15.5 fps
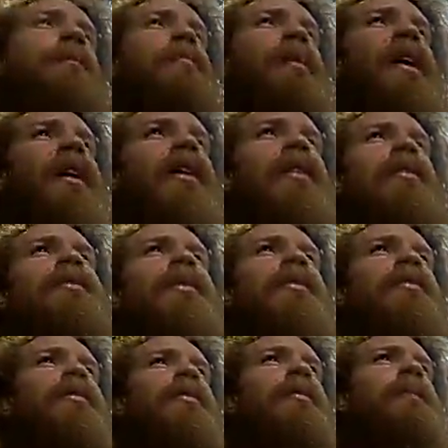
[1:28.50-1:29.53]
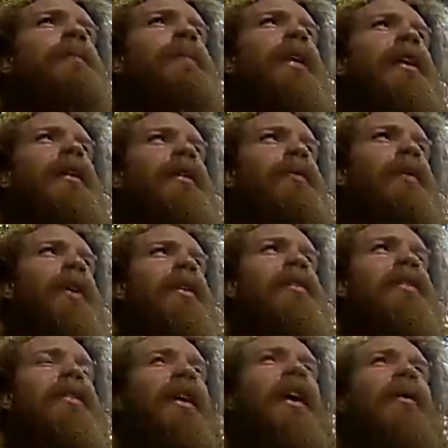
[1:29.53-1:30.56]
the banking system fucking
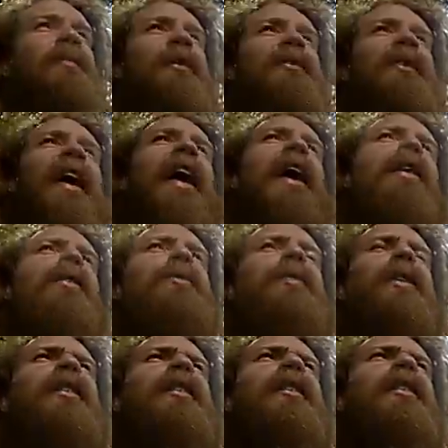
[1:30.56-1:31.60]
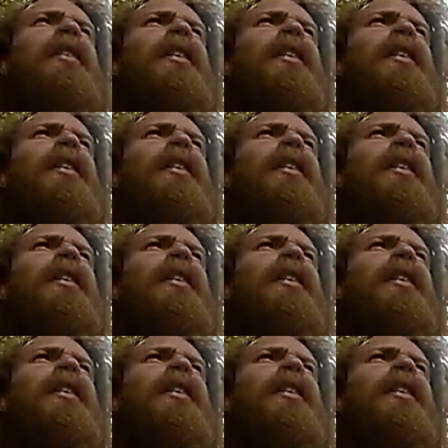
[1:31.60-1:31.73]
scammed us out of it,